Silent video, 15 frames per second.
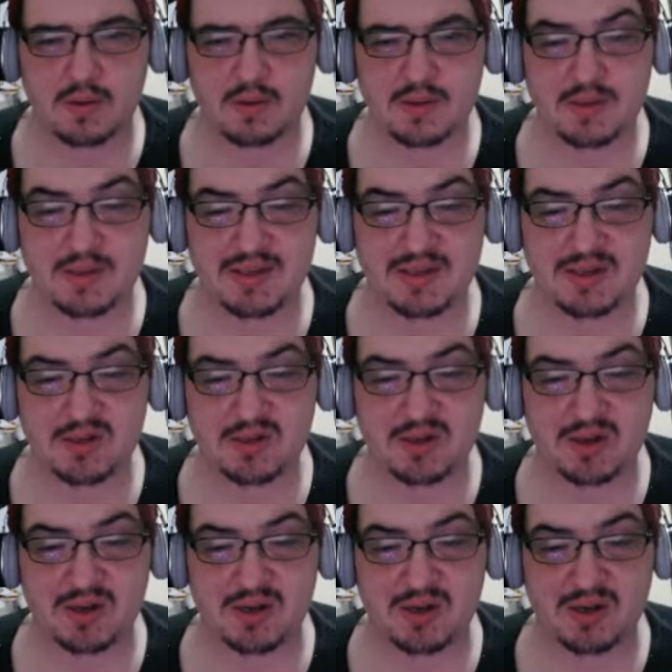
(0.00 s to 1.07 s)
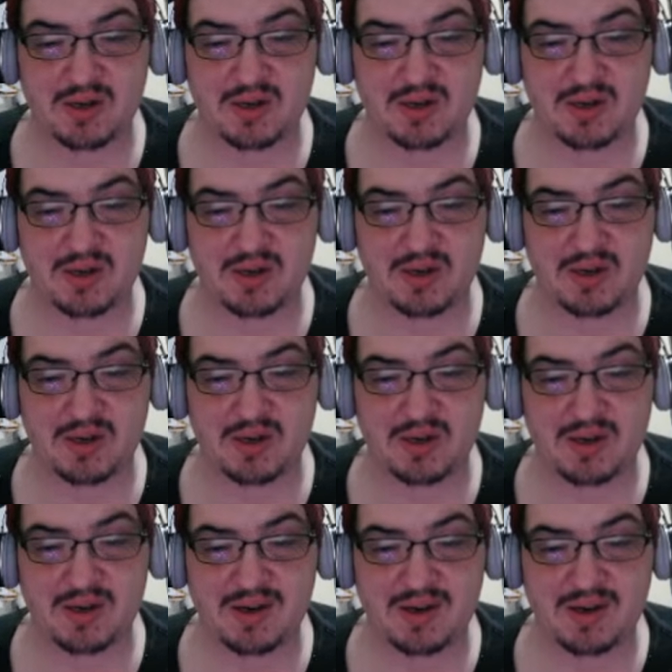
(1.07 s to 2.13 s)
That's actually not a bad map at
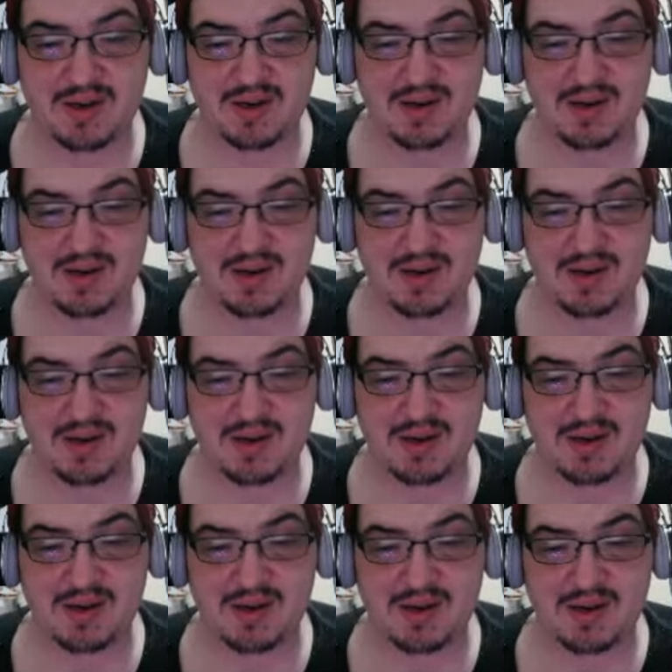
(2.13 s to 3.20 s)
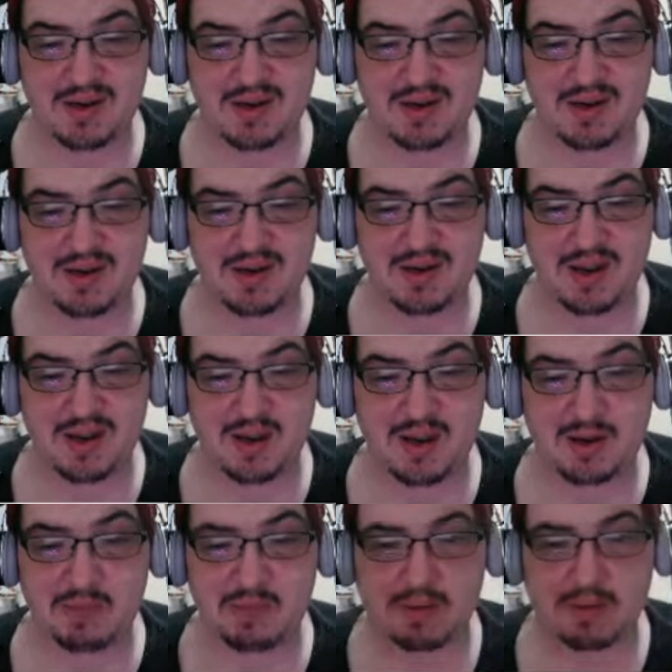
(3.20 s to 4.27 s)
all. The dock
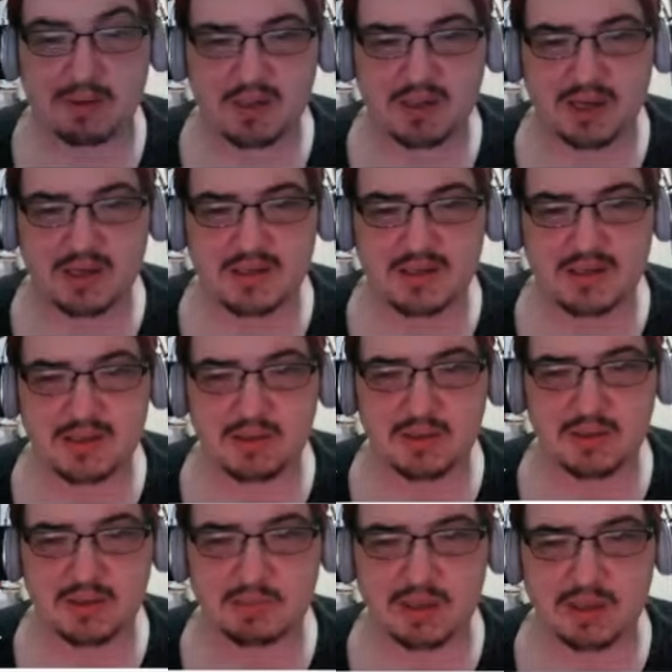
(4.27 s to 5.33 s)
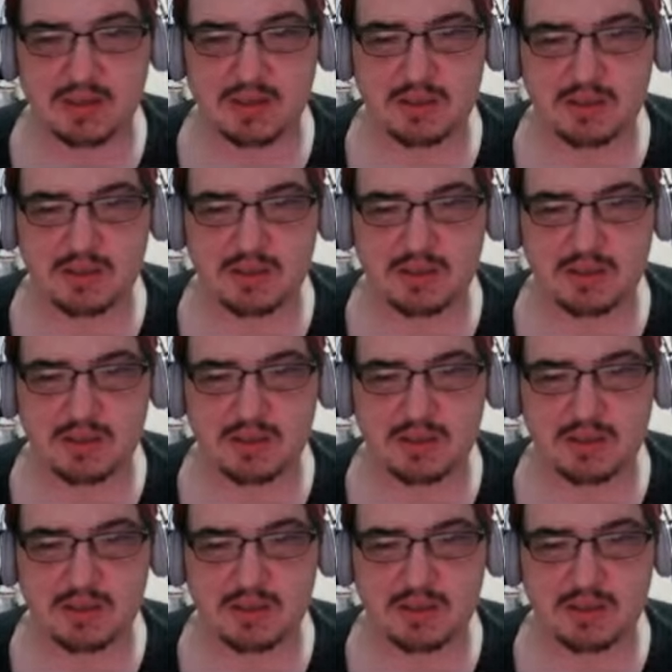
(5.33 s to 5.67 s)
is in a really good place.